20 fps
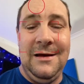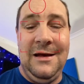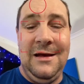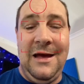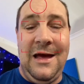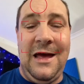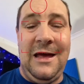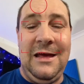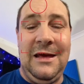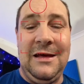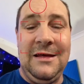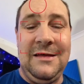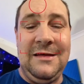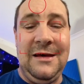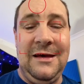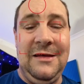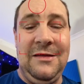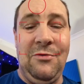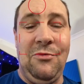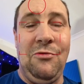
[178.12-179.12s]
And you can see
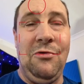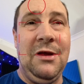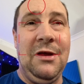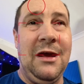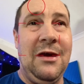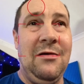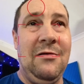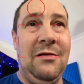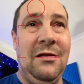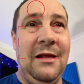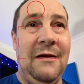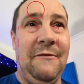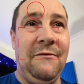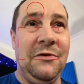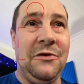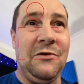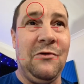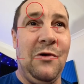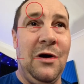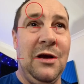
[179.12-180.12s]
the audio
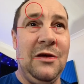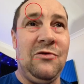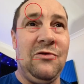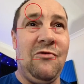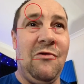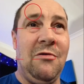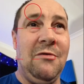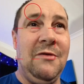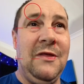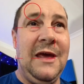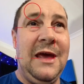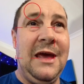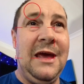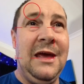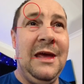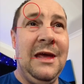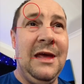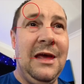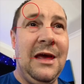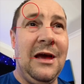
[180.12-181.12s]
level's quite strong there
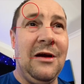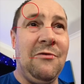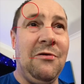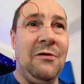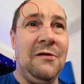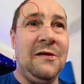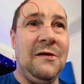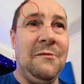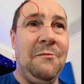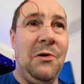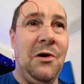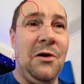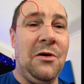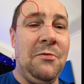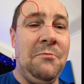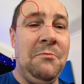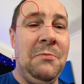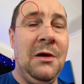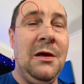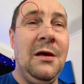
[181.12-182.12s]
across the
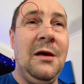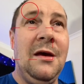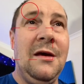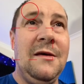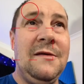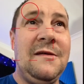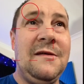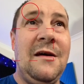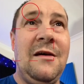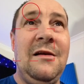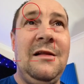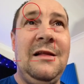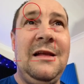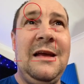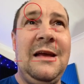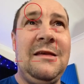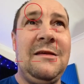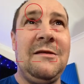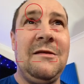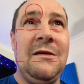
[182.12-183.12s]
bottom. So
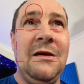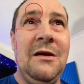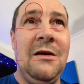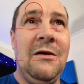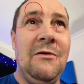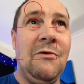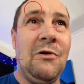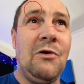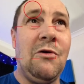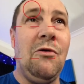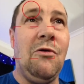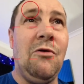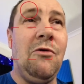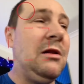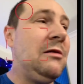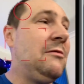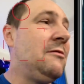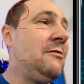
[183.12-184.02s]
let's record a little